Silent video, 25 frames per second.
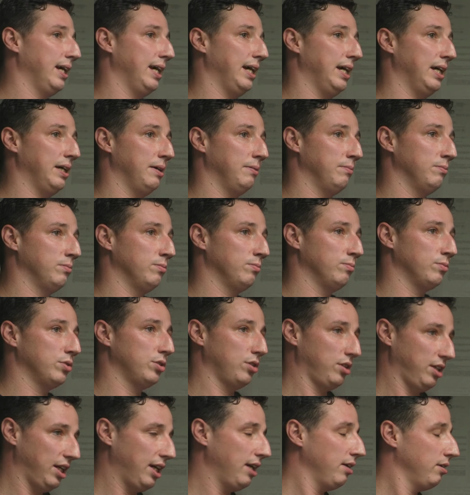
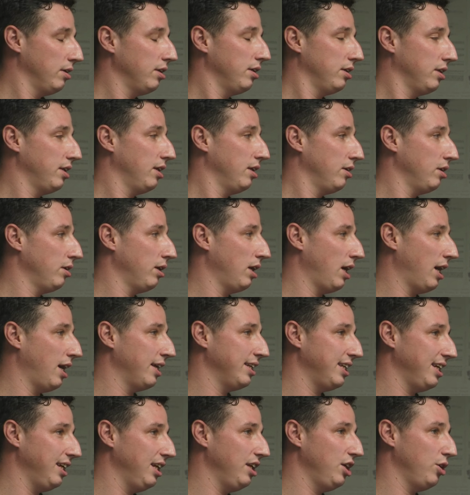
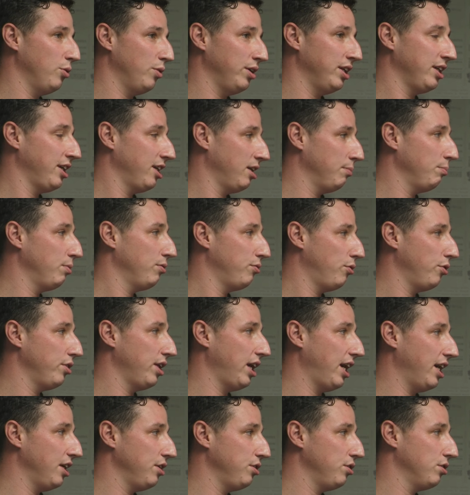Ideally you want to get it before
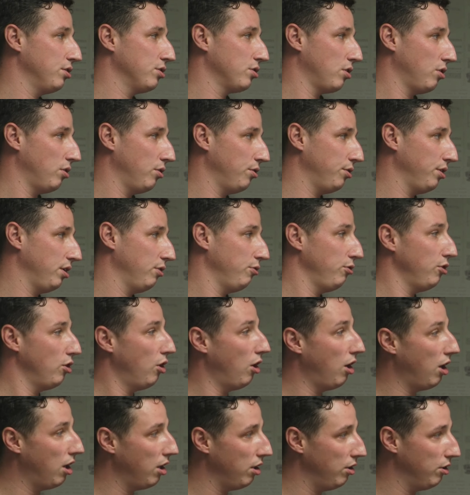they're 8 years old if you
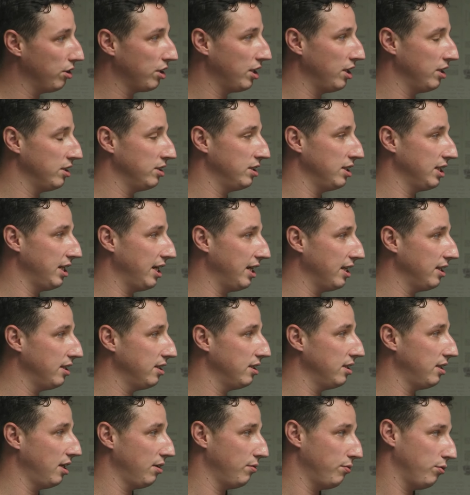are looking to get
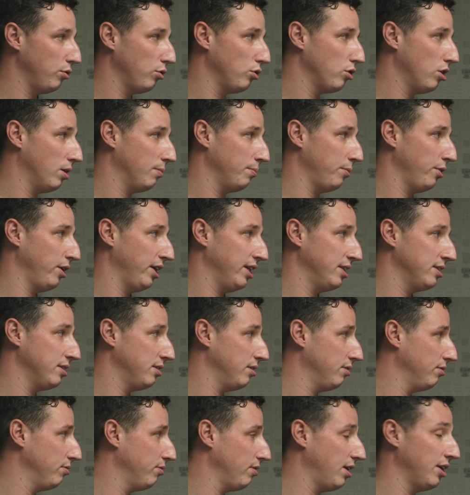that full
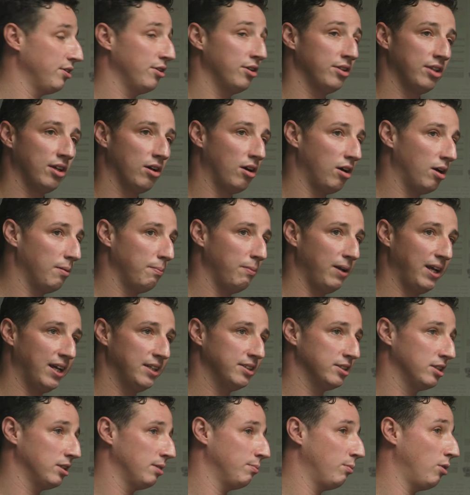comprehensive. I know there are
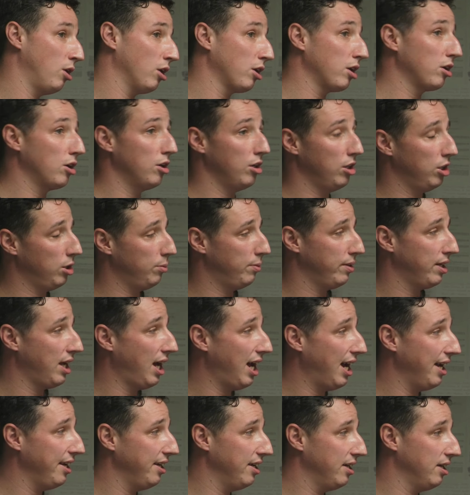plans in the market go a little bit
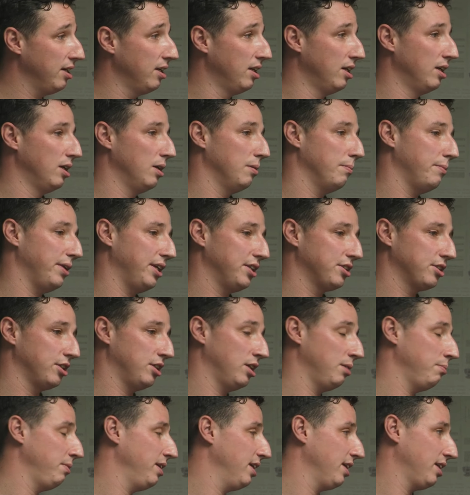higher, but it's going
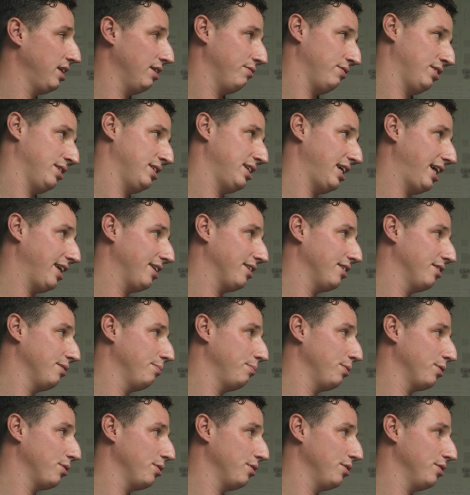to be a give and take,
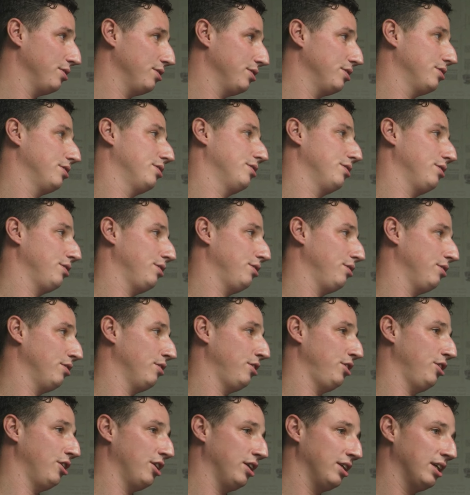because
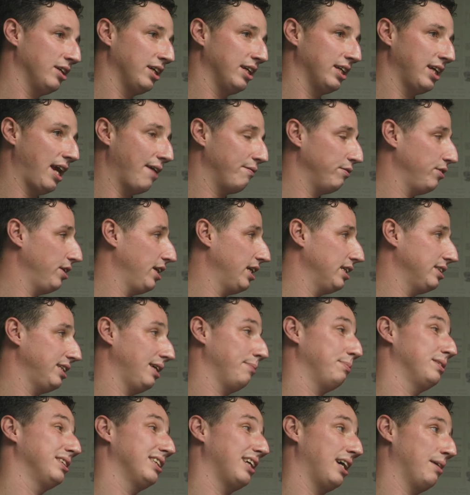you're going to have to
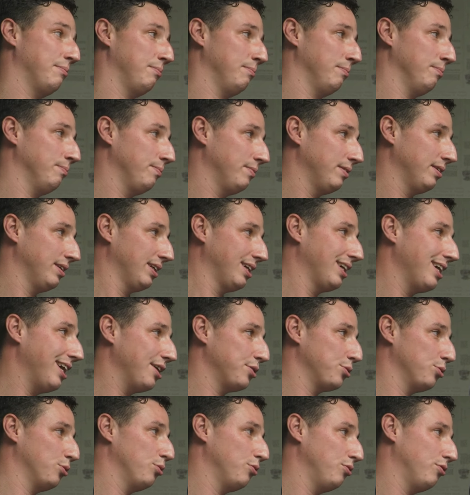accept some
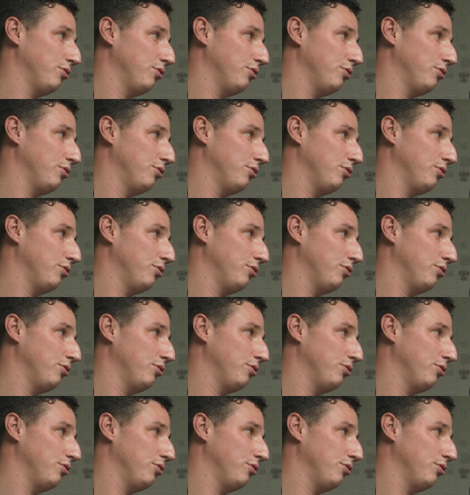cutoff.